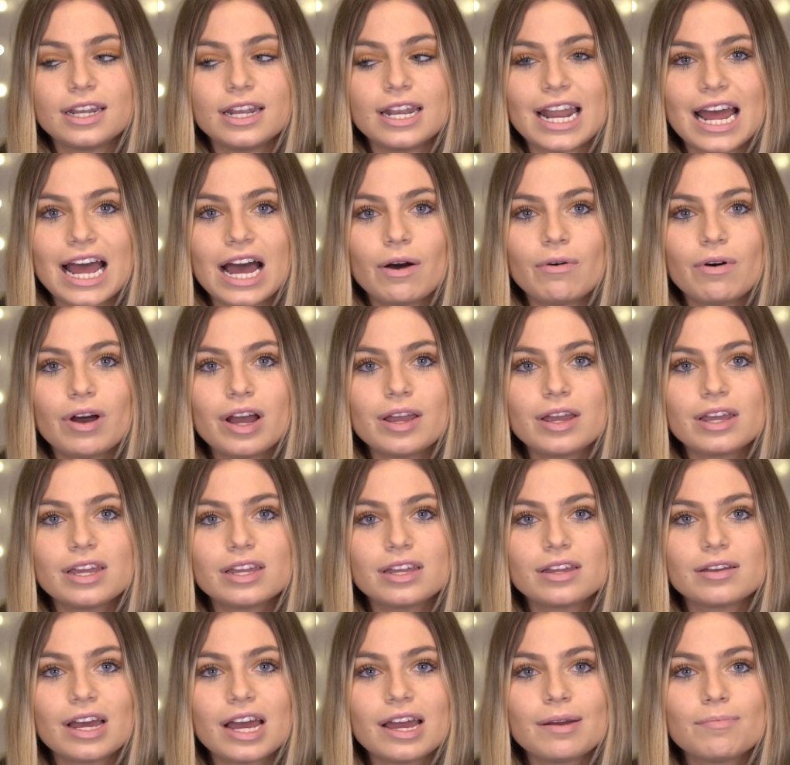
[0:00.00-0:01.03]
now
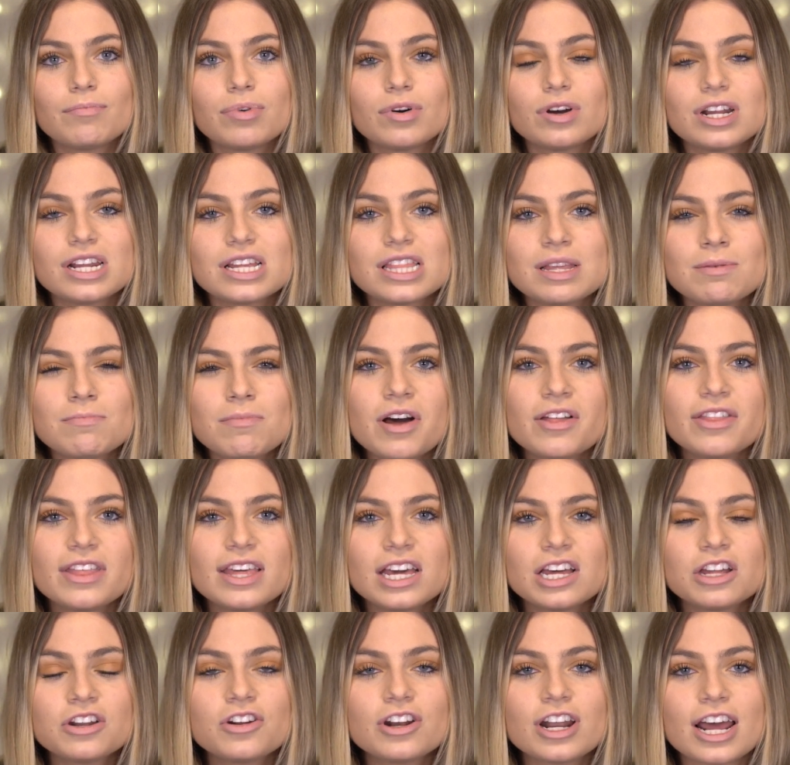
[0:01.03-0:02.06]
I'm putting them on the
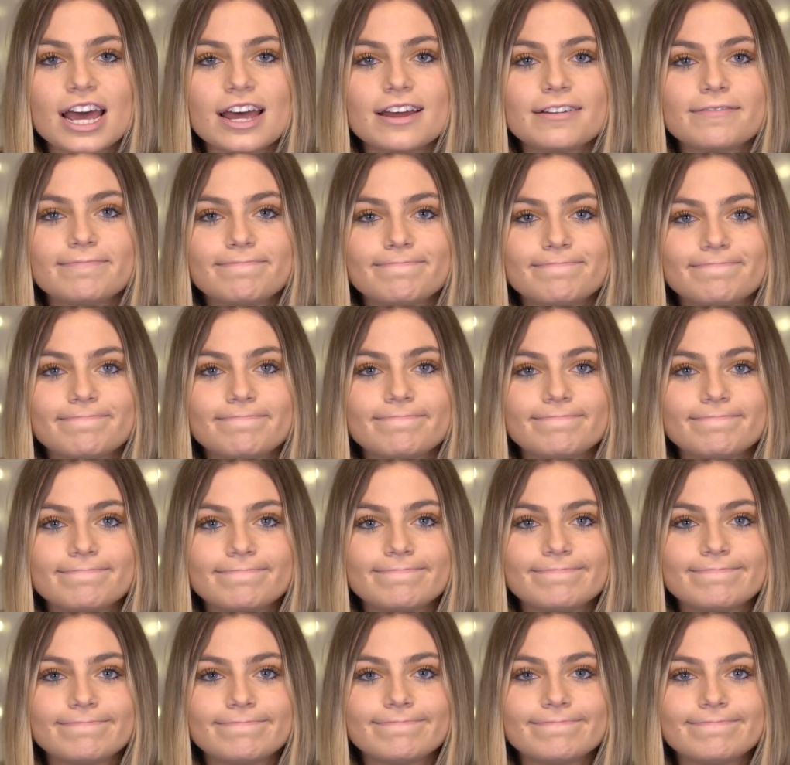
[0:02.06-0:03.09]
internet.
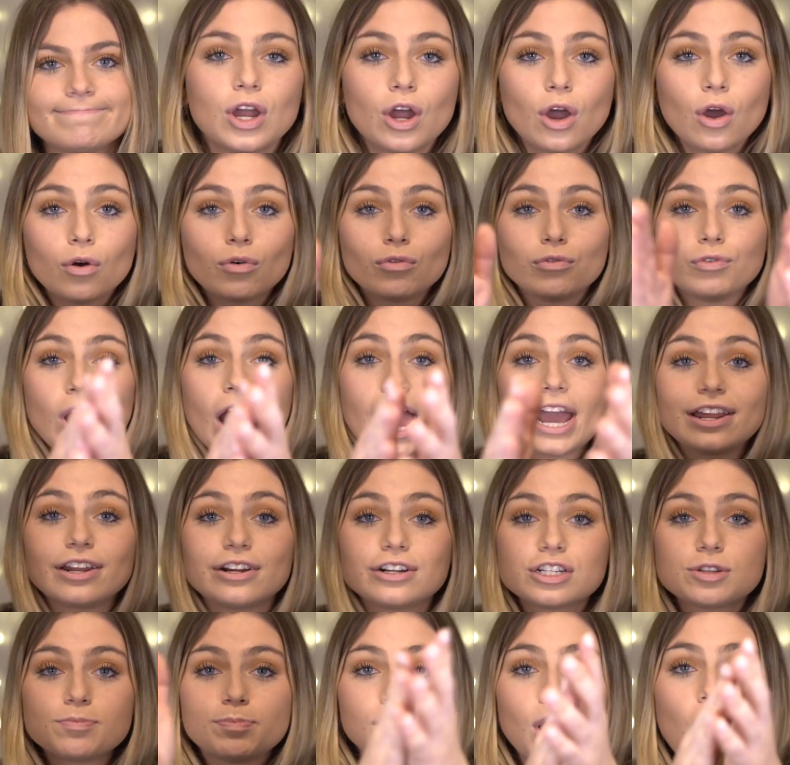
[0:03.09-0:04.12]

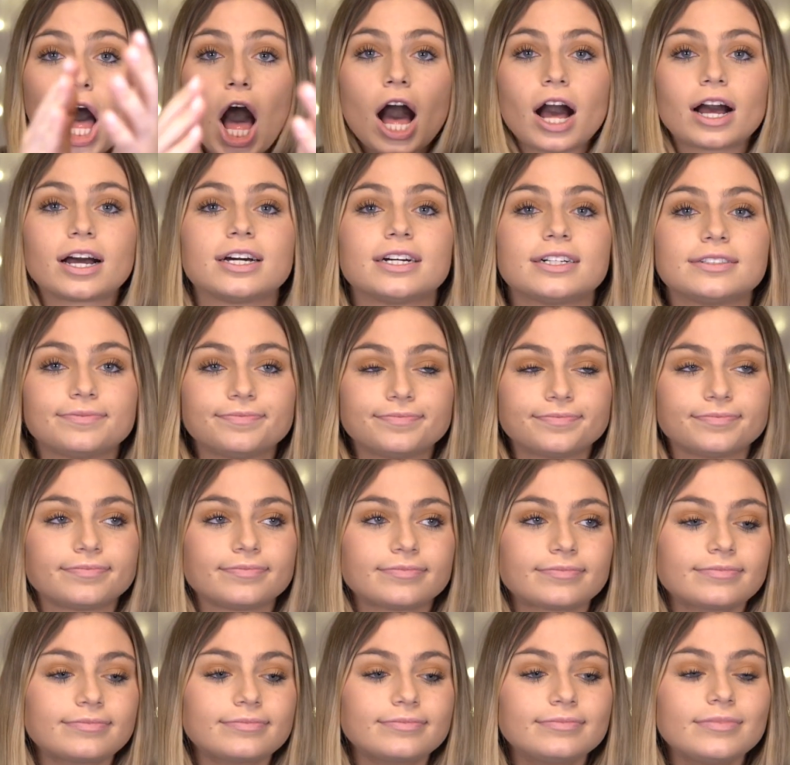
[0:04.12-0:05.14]
Writer's block.
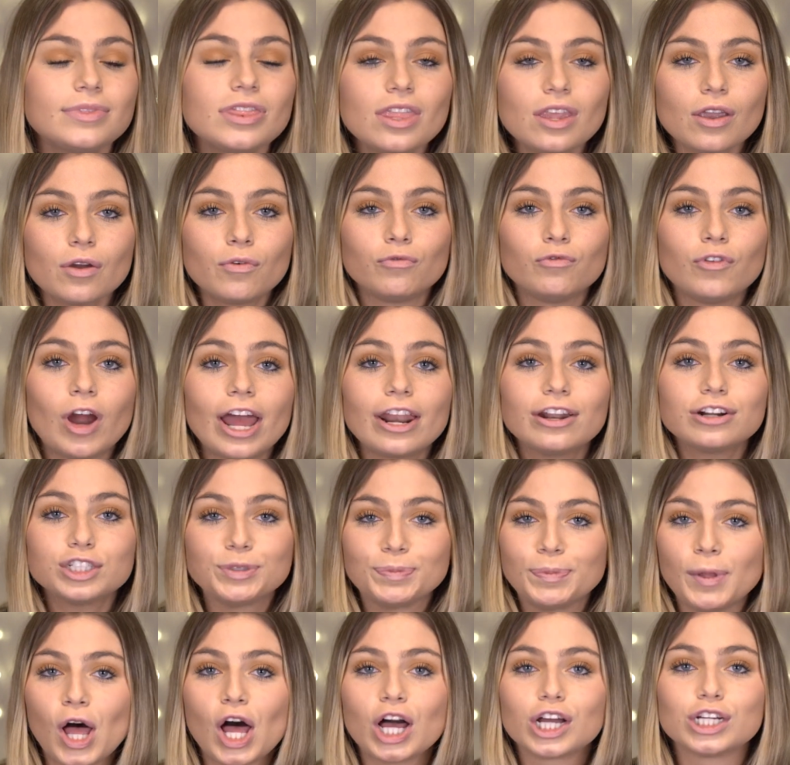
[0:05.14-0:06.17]
Writer's
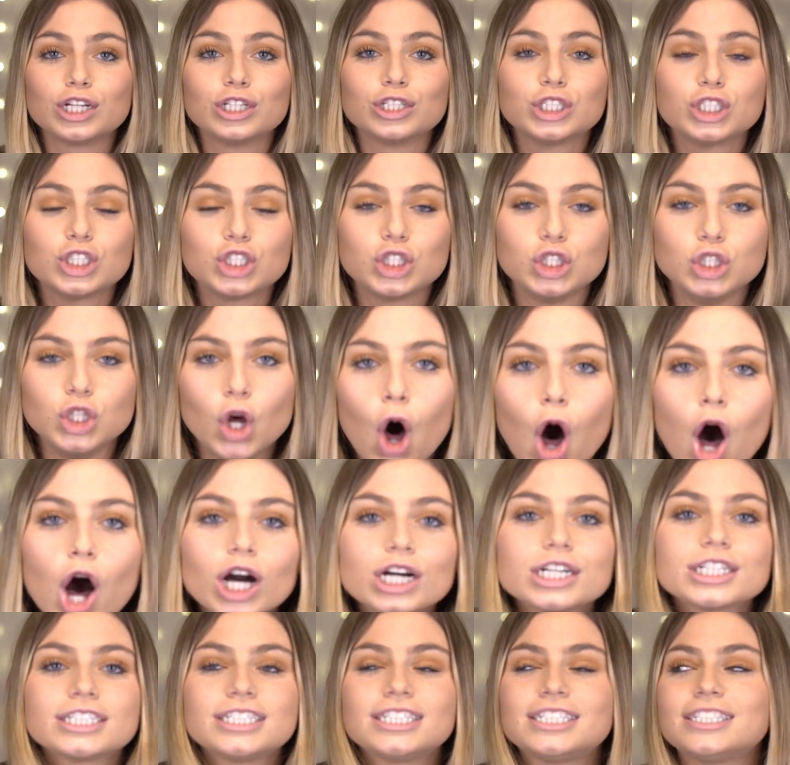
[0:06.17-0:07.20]
block
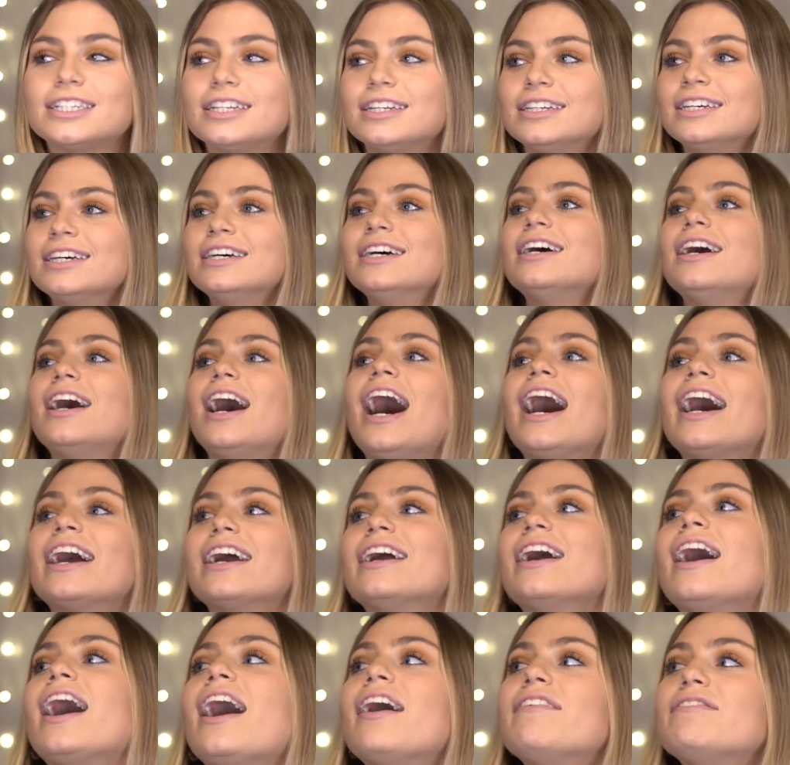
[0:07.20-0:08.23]
sucks. I
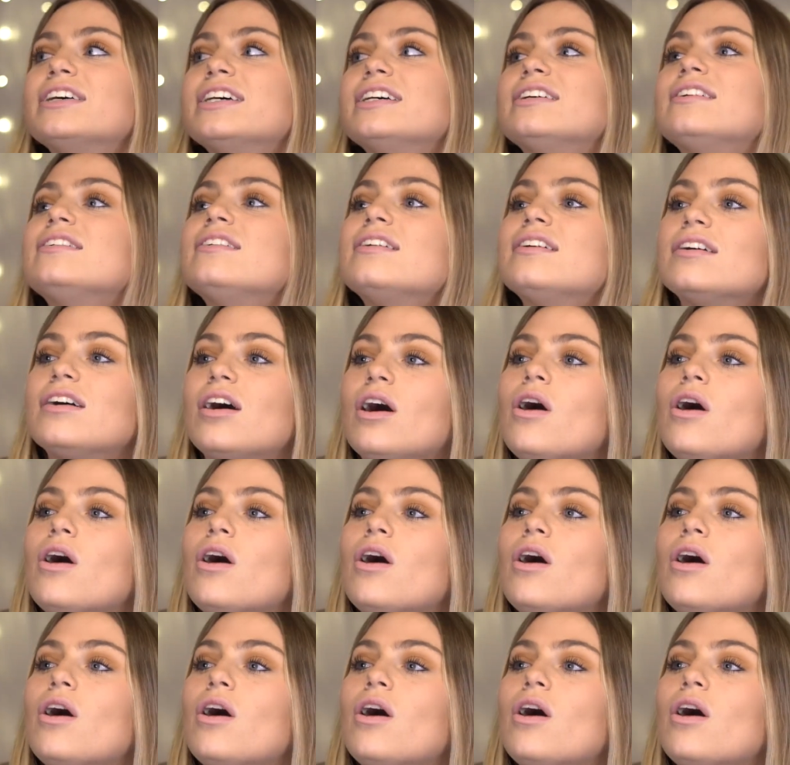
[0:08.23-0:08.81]
have it